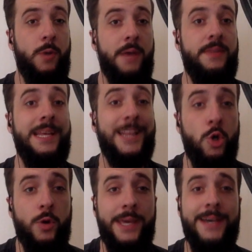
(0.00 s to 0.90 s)
we have the
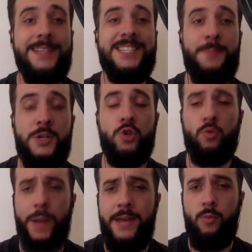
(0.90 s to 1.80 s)
Lugia
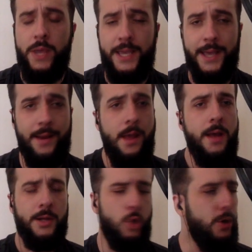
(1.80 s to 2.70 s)
Special Raid Weekend.
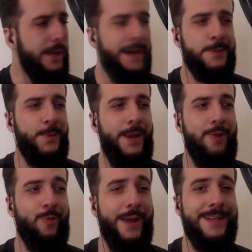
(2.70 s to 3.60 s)
Lugia has been
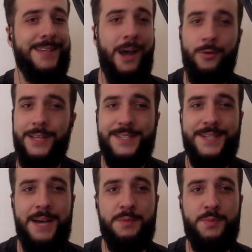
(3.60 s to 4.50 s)
in raids countless times